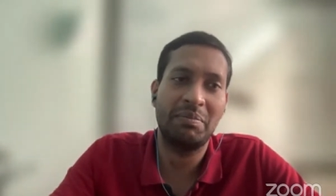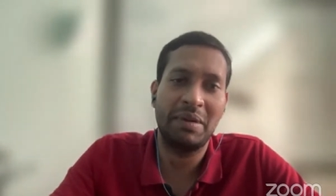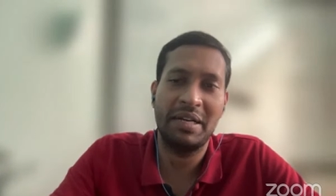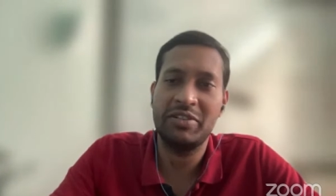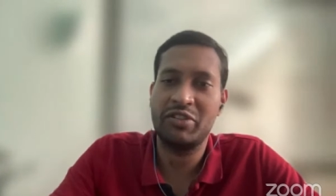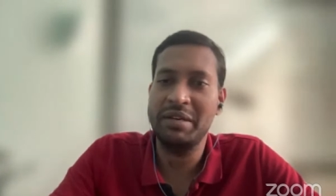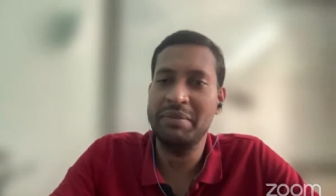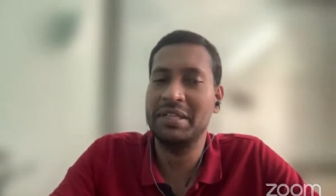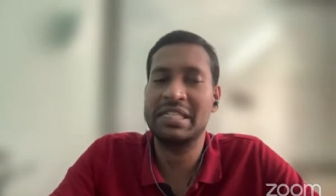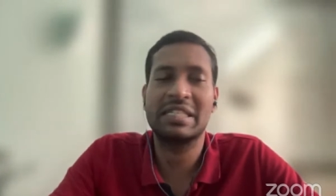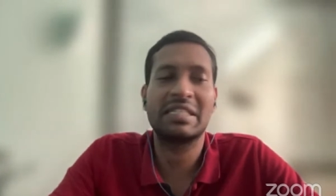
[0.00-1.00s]

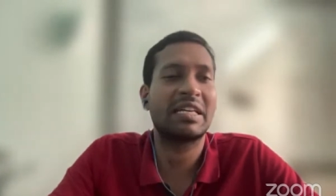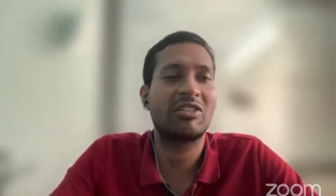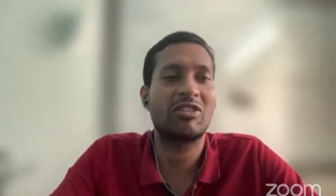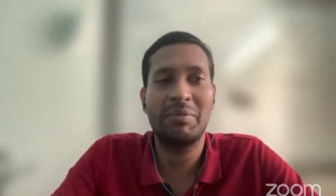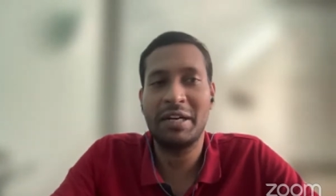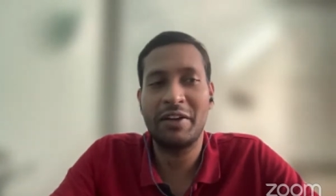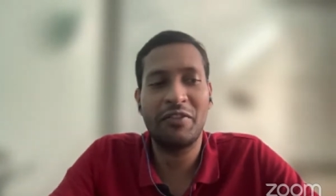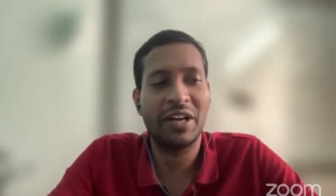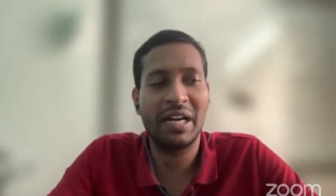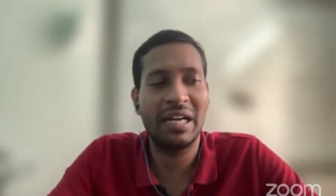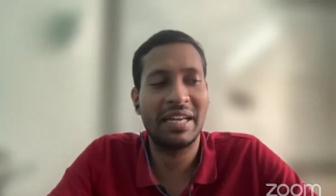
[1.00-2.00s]
bloodstream, it's extremely
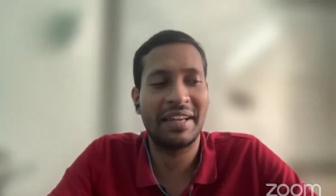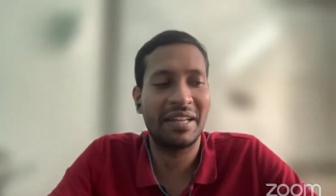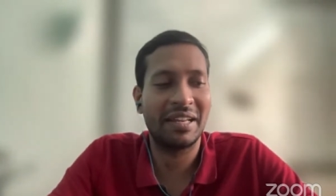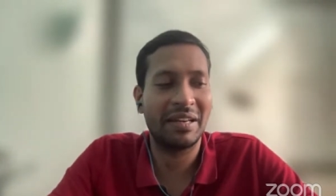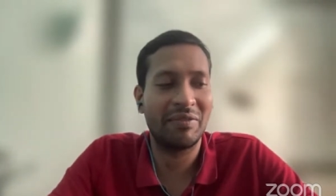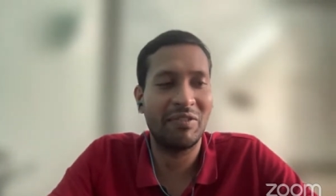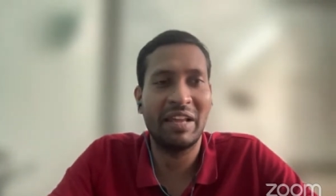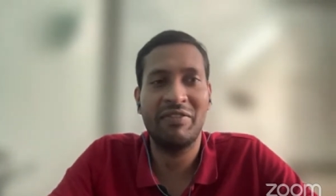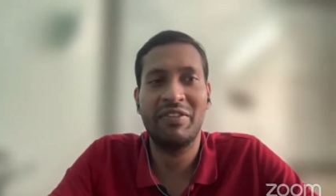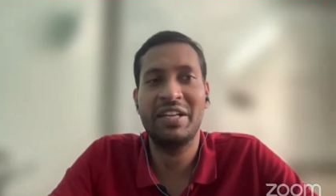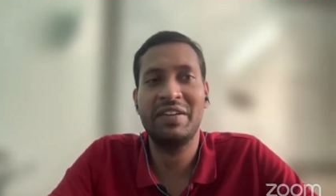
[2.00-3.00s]
difficult and will
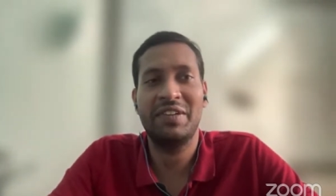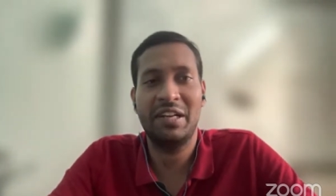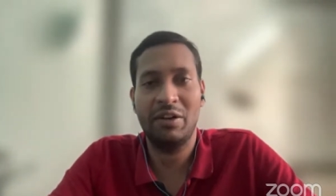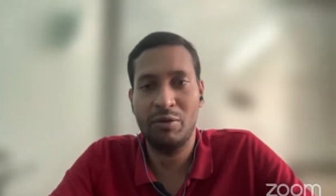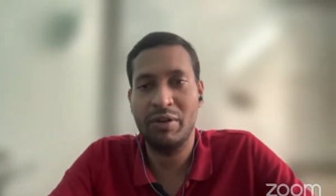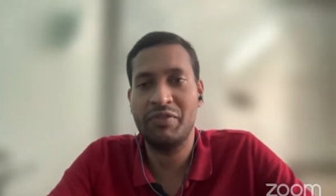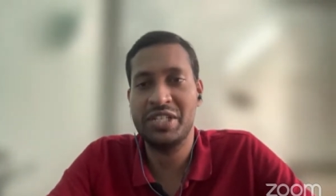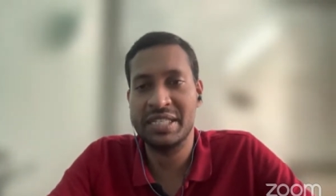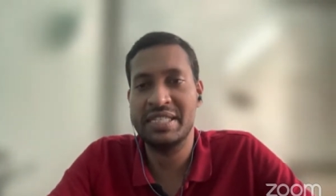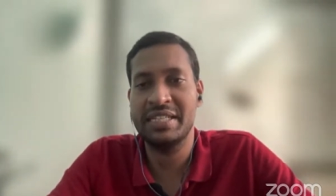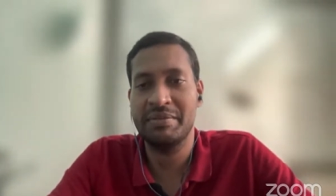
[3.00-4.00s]
have very, very low
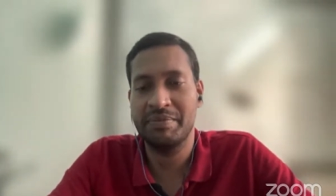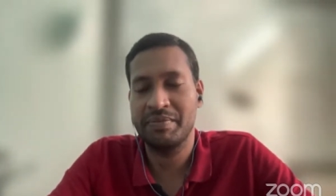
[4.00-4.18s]
efficiency.